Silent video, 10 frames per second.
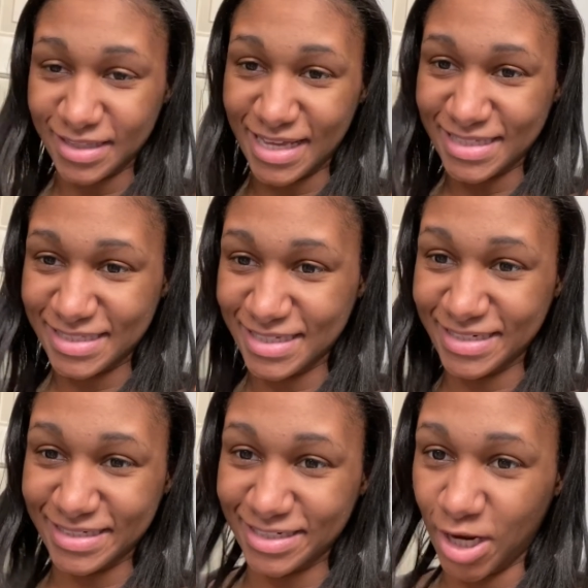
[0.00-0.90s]
that
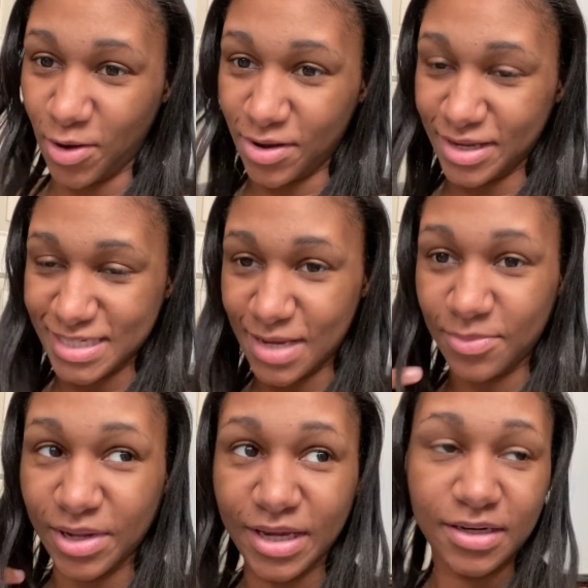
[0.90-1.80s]
didn't go as I
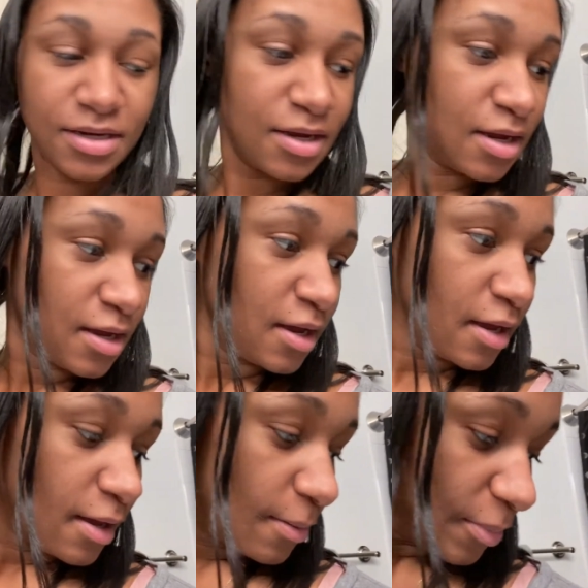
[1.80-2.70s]
planned,
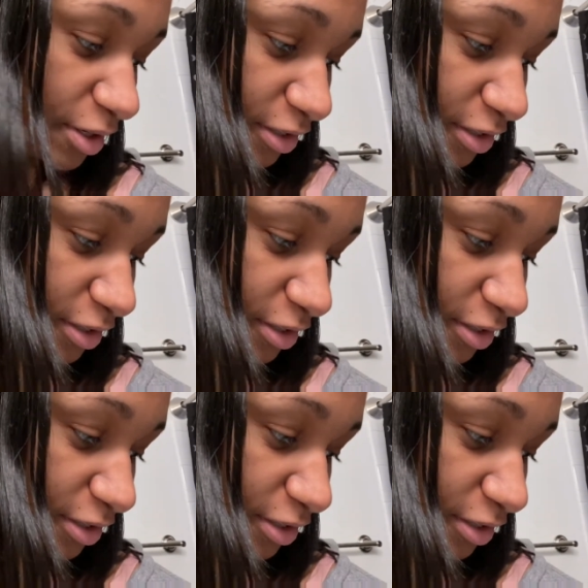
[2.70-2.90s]
but